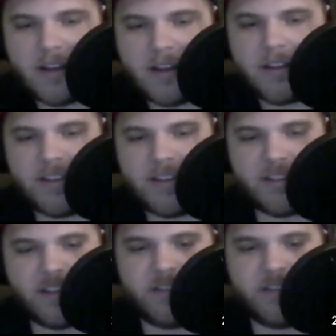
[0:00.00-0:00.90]
He's
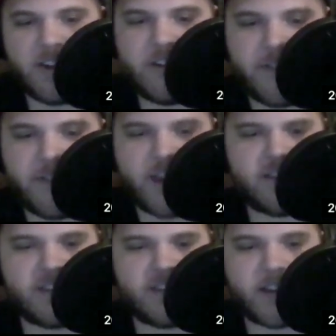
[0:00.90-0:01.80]
very fast. He's
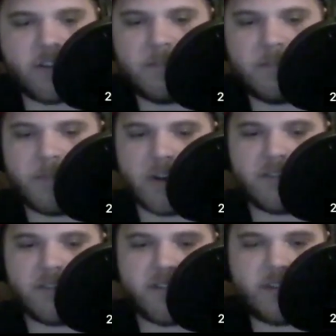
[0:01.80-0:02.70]
got good bursts.
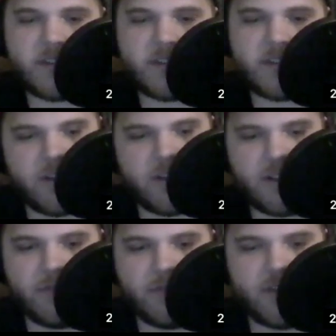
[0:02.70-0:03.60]
He's
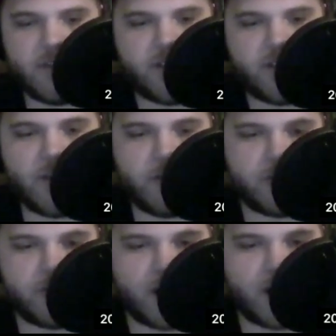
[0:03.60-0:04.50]
not a huge
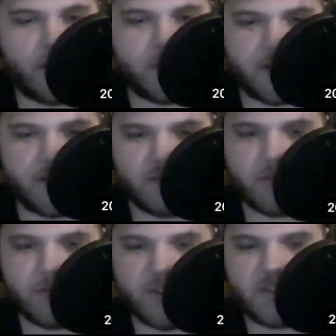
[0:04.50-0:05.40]
guy, but he does run
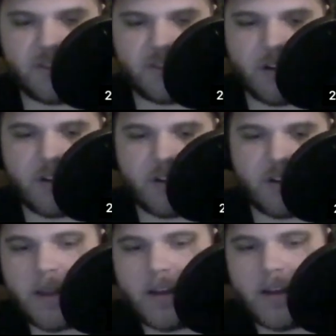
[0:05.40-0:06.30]
strong.
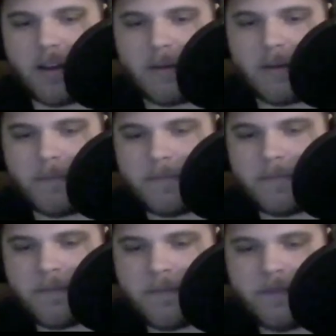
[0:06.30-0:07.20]

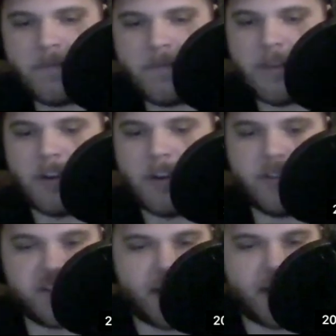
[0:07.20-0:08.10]
This
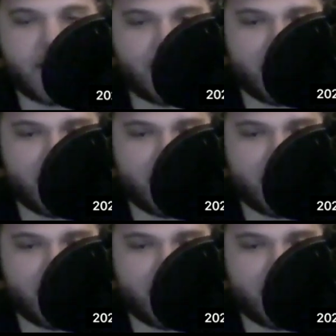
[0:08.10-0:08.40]
guy,